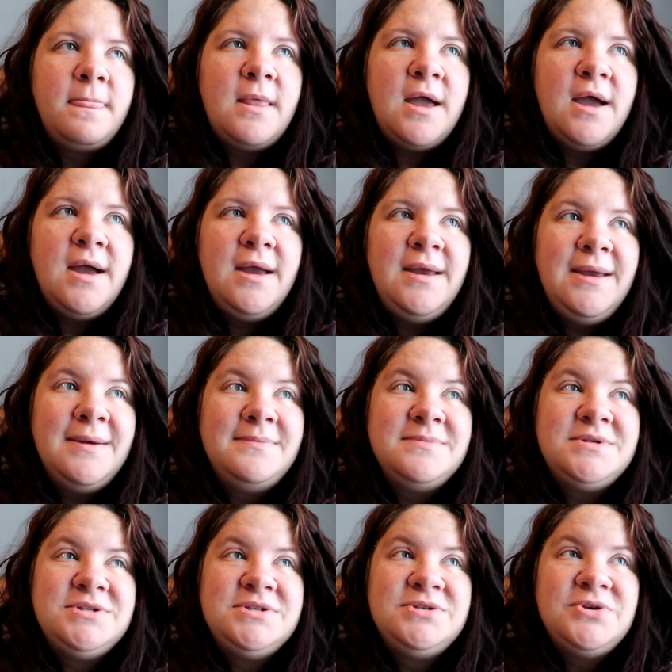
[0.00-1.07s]
I am
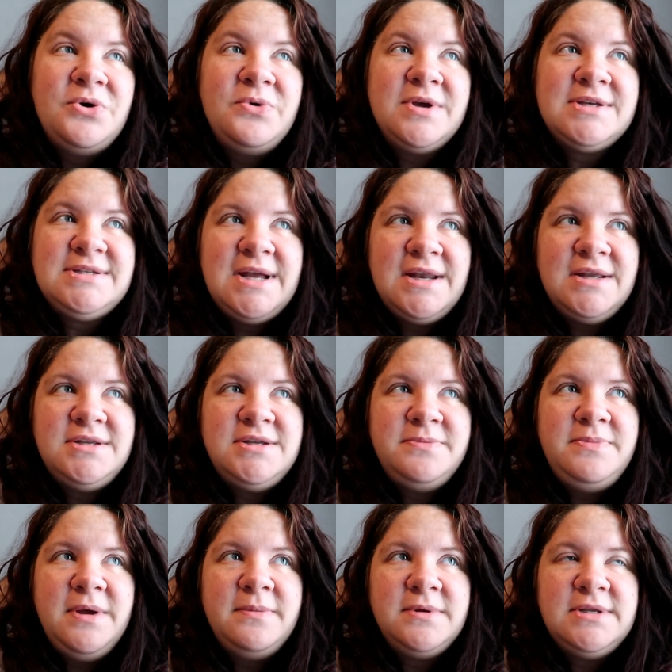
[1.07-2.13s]
so excited to
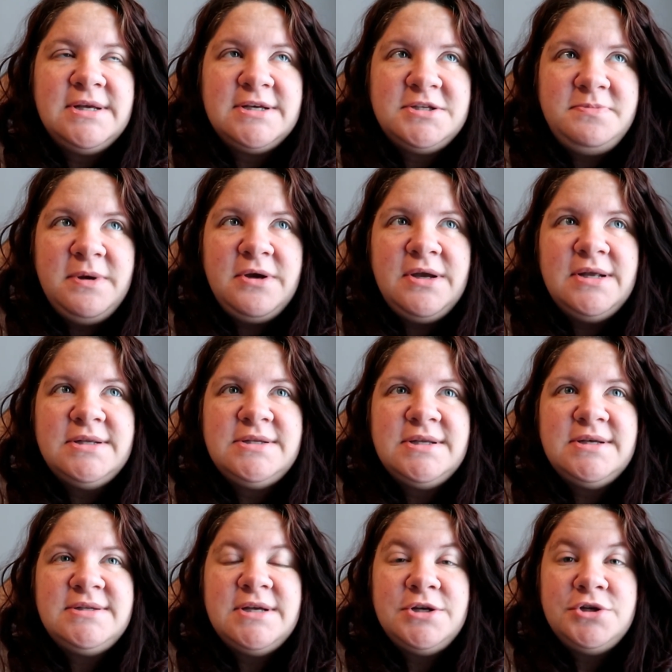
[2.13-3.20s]
be able to experience
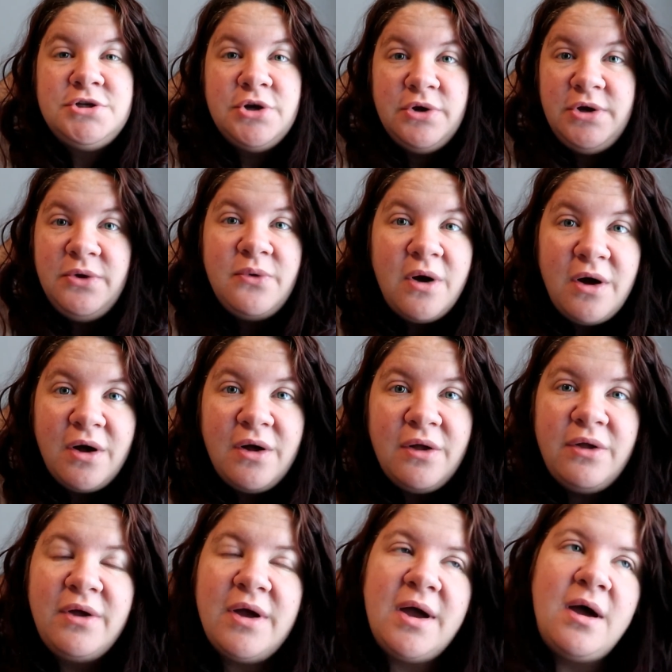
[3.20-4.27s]
this and show you
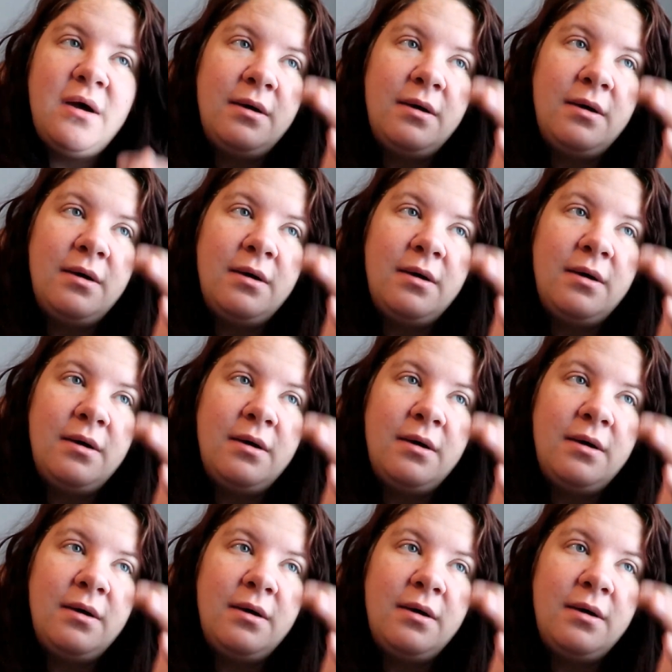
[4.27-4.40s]
all.